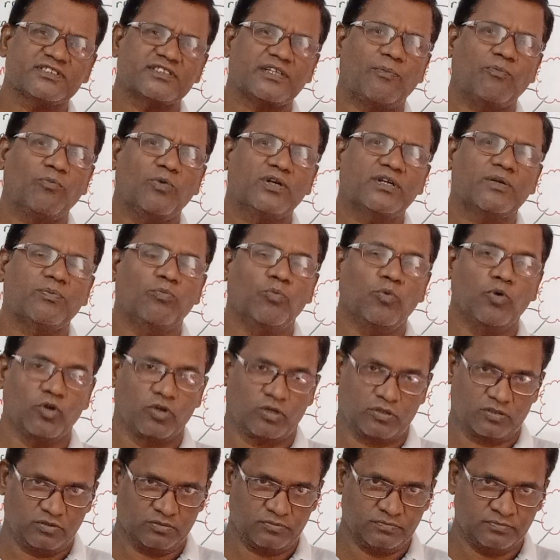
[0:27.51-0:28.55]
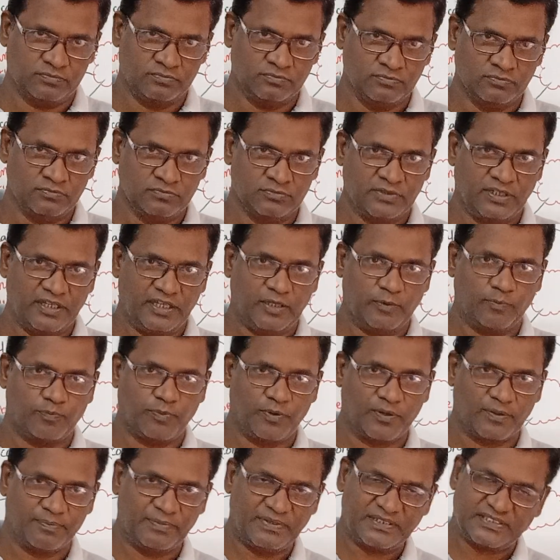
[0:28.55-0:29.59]
somewhat more
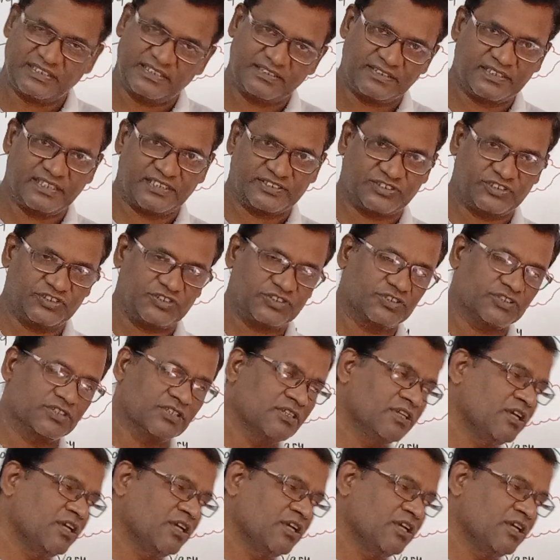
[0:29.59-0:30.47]
information. That's it.